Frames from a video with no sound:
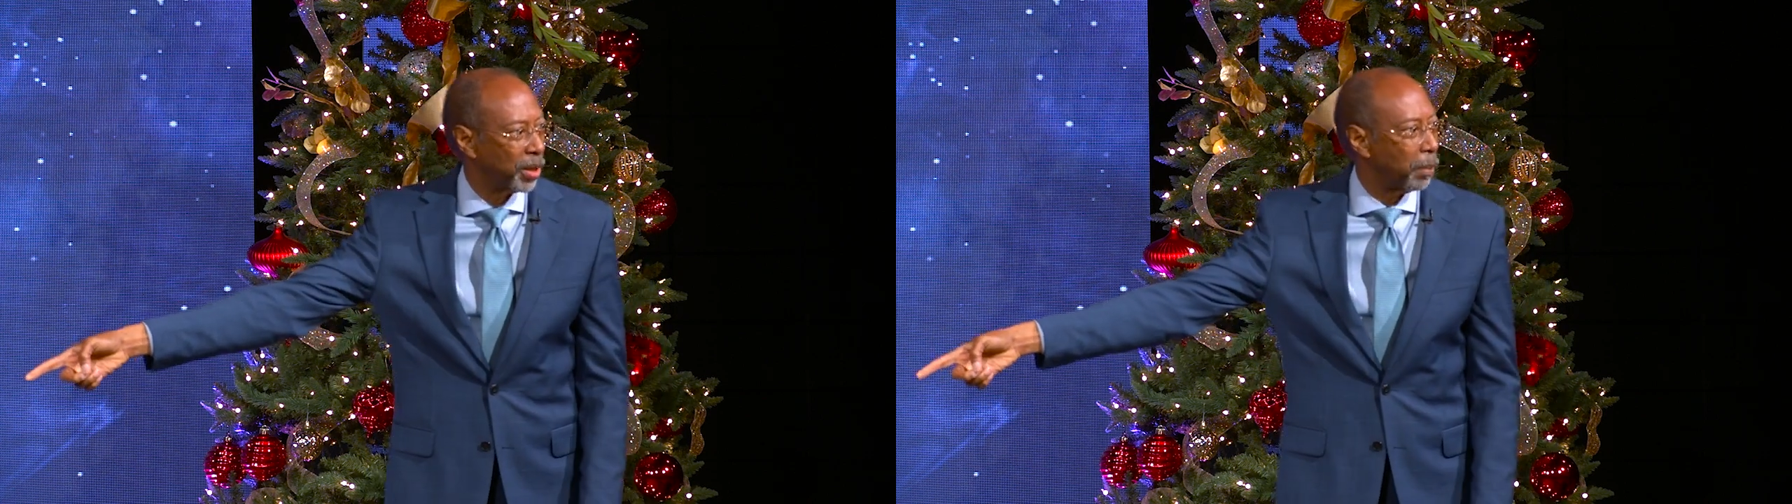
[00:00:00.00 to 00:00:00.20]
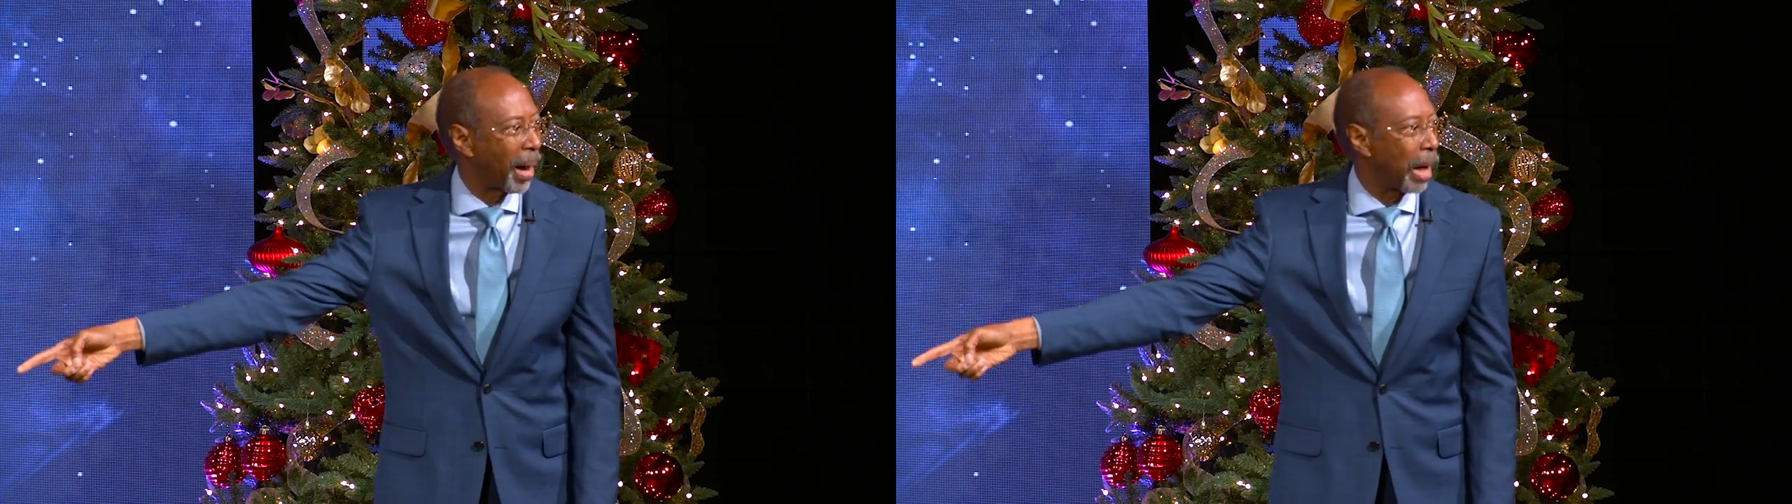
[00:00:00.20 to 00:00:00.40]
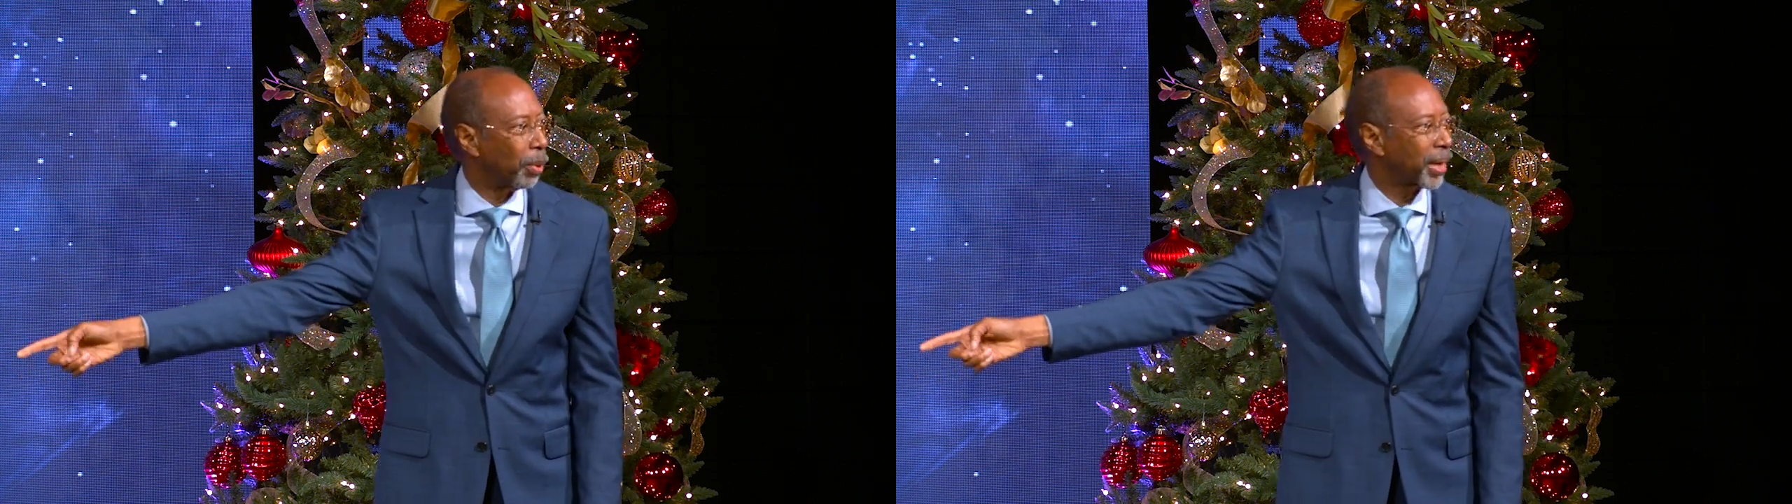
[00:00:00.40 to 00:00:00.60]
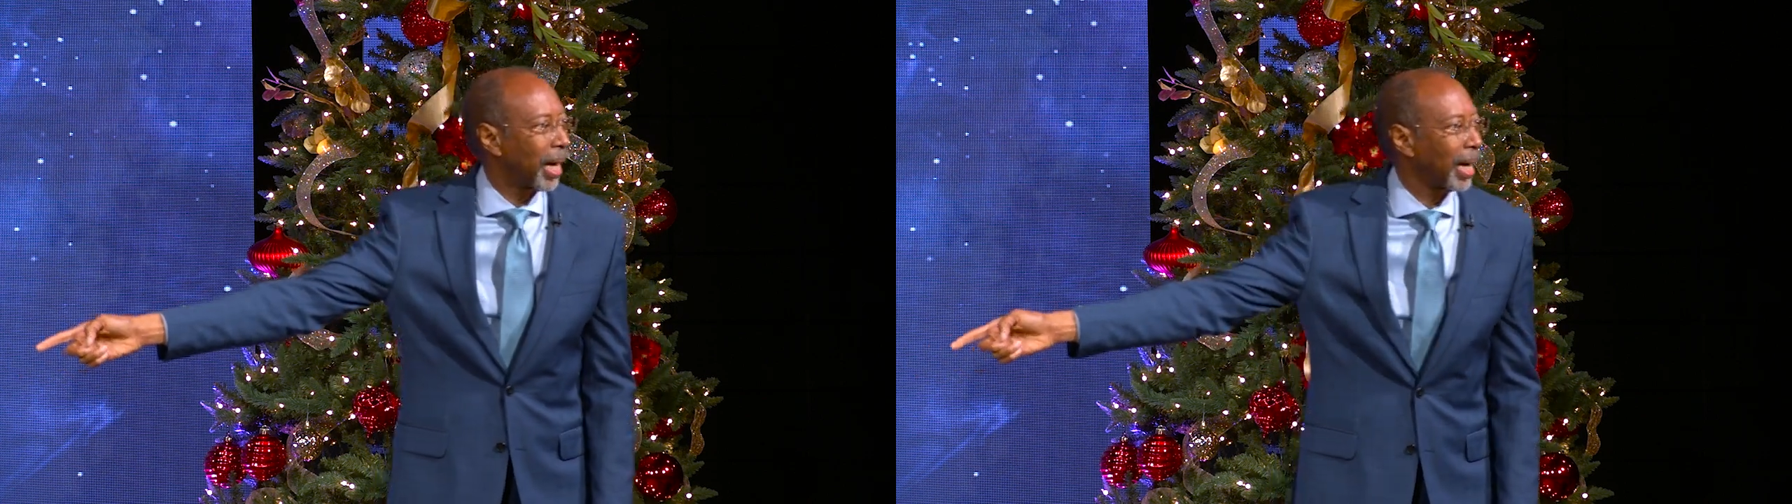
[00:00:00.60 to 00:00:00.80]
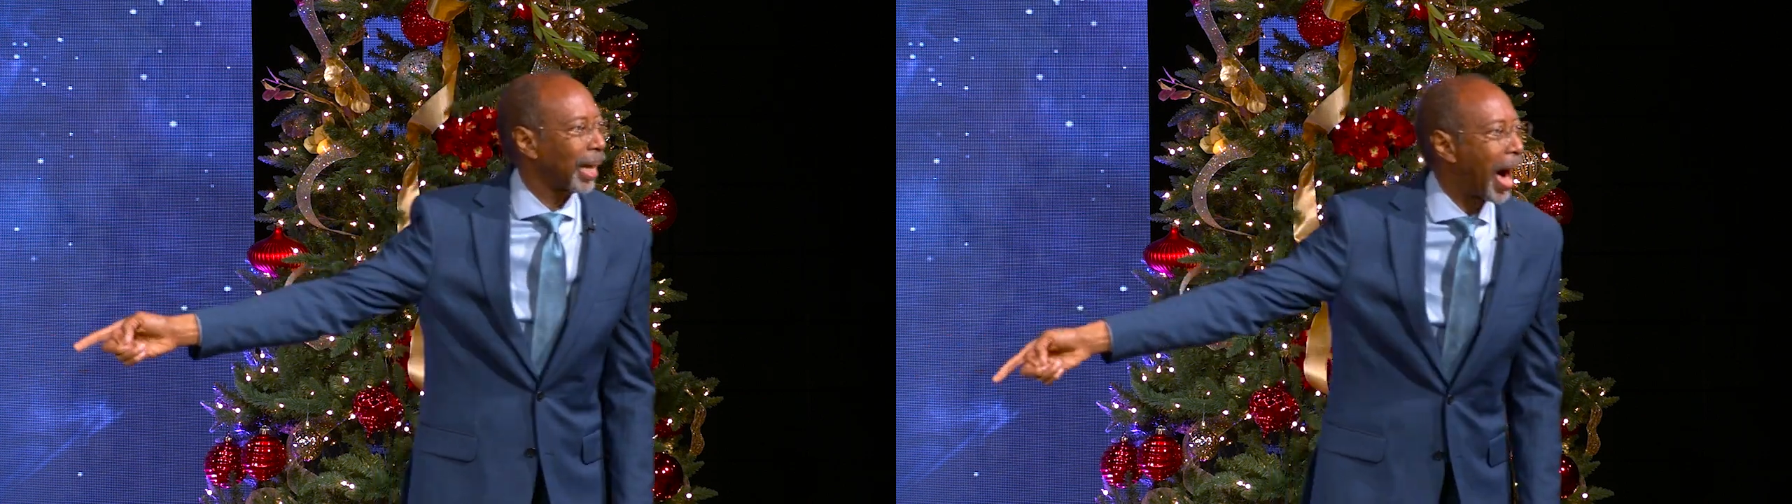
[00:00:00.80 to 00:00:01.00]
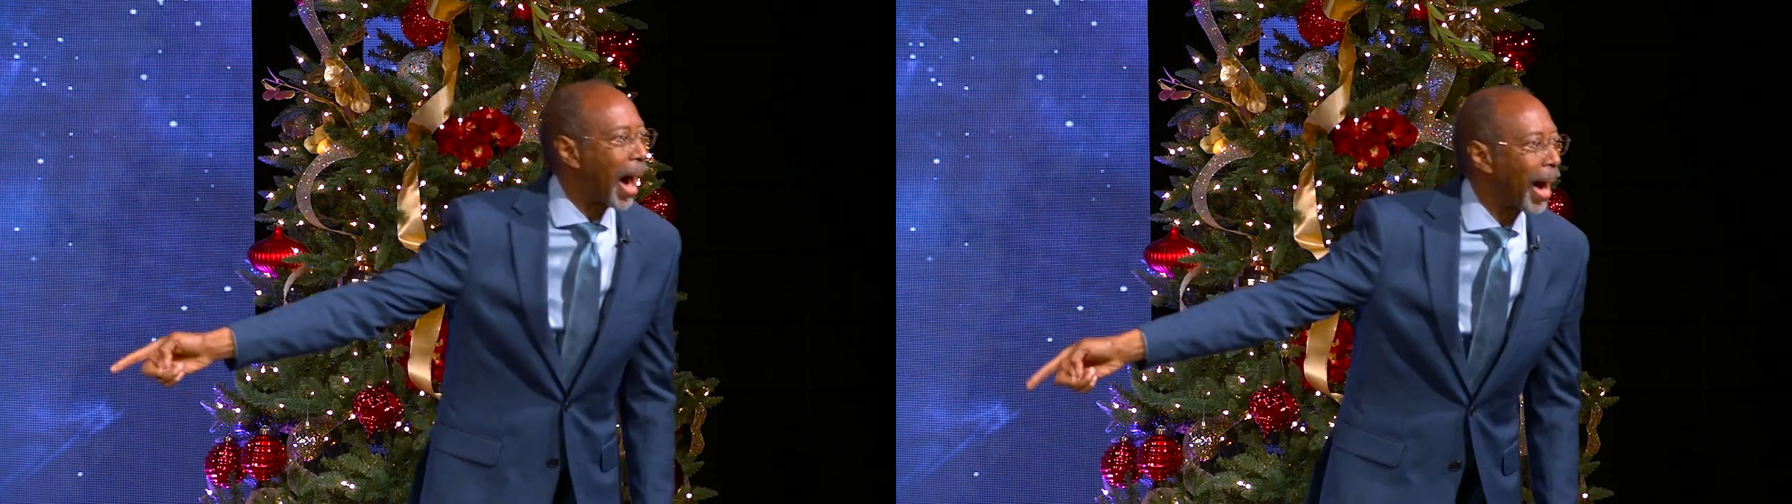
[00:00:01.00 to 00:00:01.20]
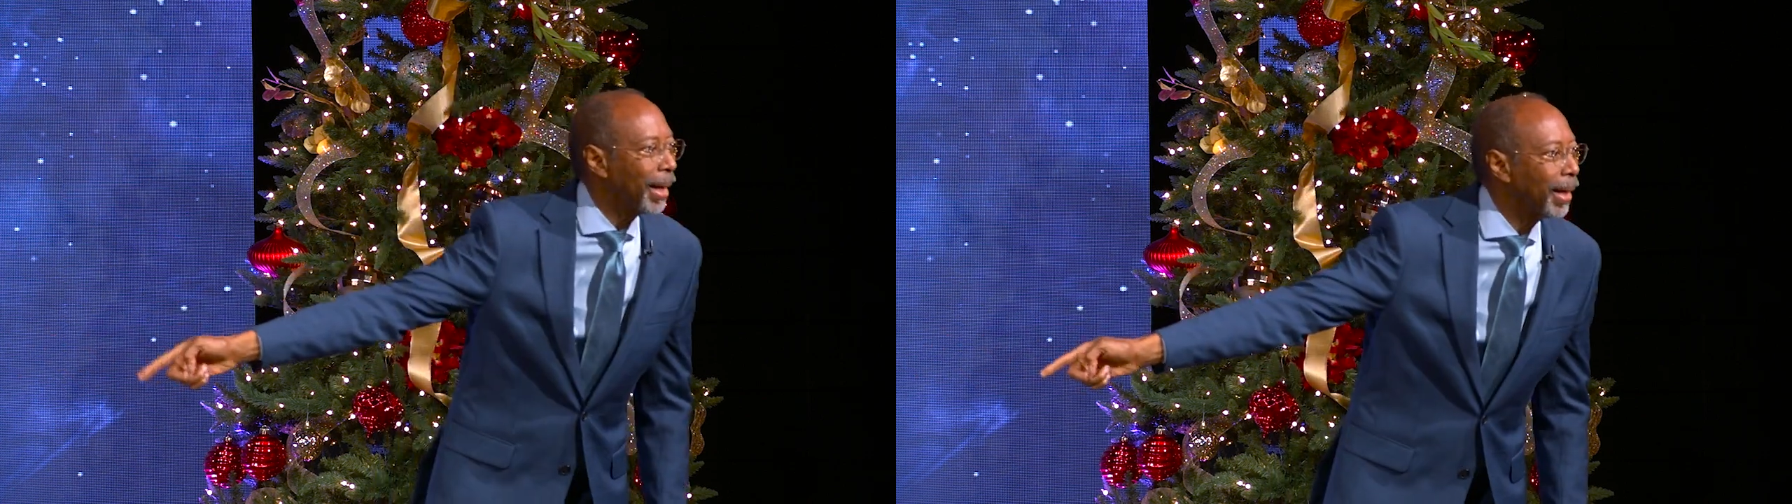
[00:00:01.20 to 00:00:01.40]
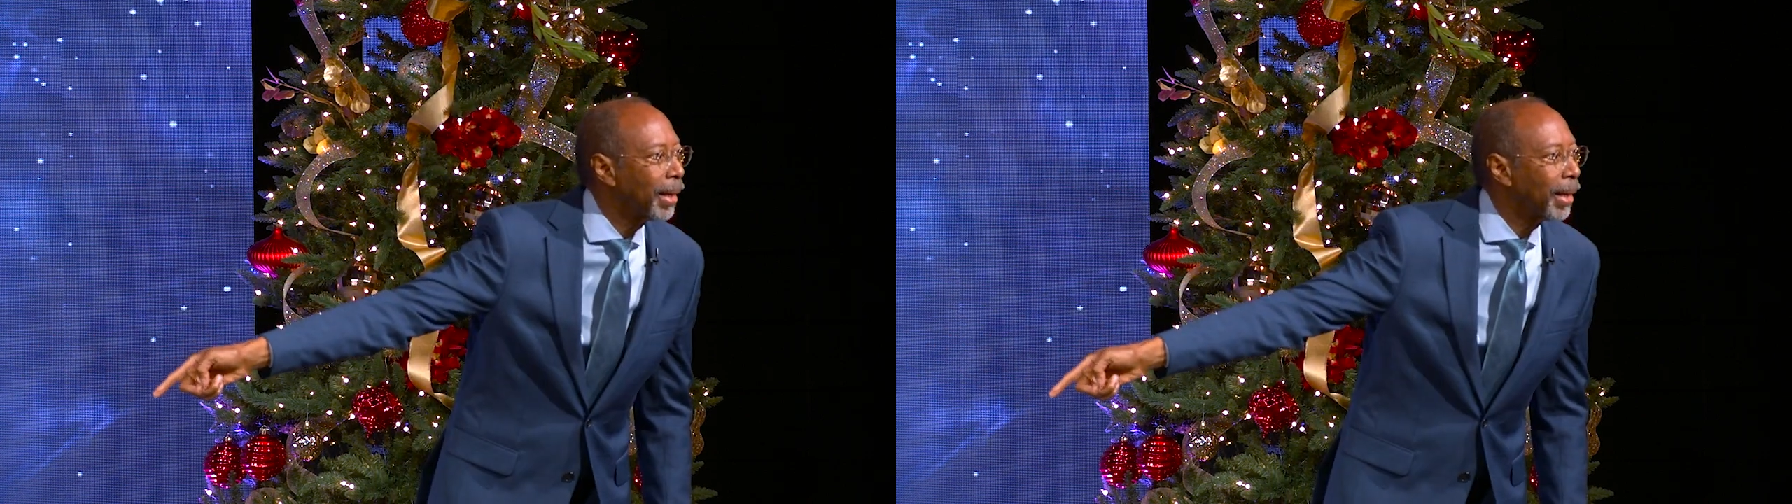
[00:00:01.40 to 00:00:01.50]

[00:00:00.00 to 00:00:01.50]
and the Bible can't lie,